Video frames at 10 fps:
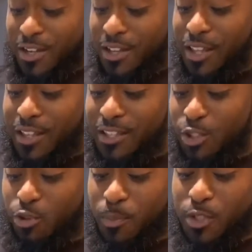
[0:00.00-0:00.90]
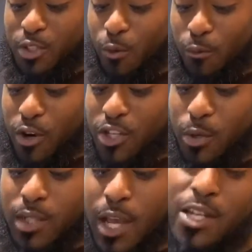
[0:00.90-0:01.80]
Like this shrimp is so fresh. It
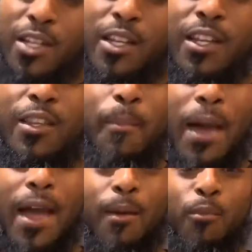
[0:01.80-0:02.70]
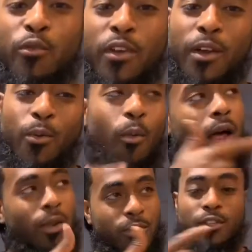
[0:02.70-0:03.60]
was actually in the bag moving
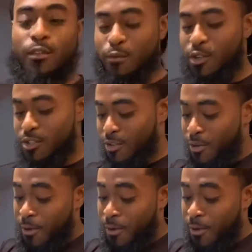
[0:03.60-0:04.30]
while it was in the freezer.